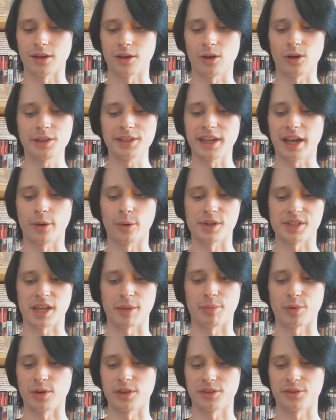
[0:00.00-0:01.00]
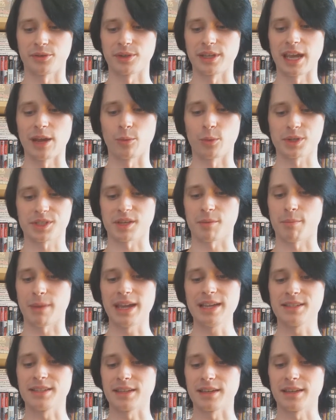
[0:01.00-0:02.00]
all the hours I put into the game was
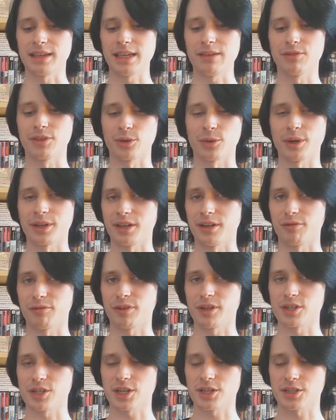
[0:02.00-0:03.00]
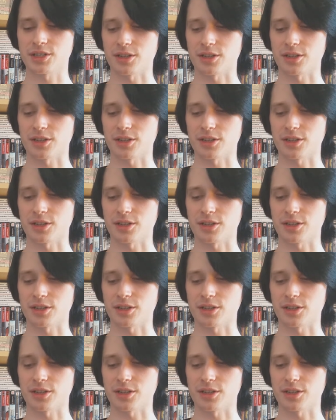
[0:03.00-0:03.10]
amazing, even though I didn't finish it.